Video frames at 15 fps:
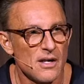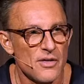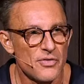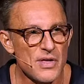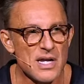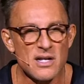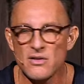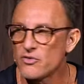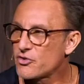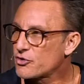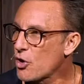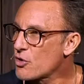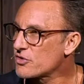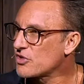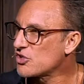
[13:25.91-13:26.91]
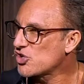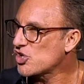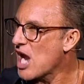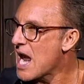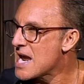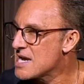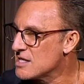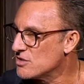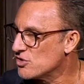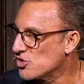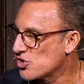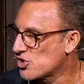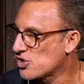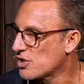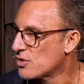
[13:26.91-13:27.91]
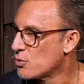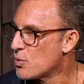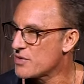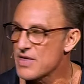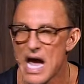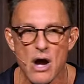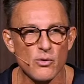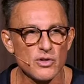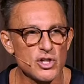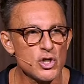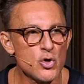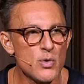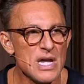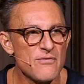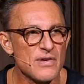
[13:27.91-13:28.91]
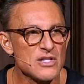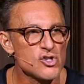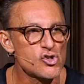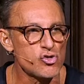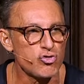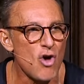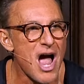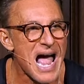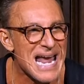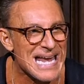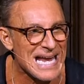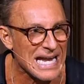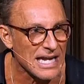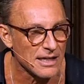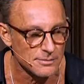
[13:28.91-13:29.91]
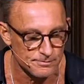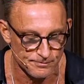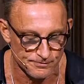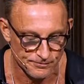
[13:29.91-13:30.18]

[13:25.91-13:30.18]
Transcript: things start to change without you even trying.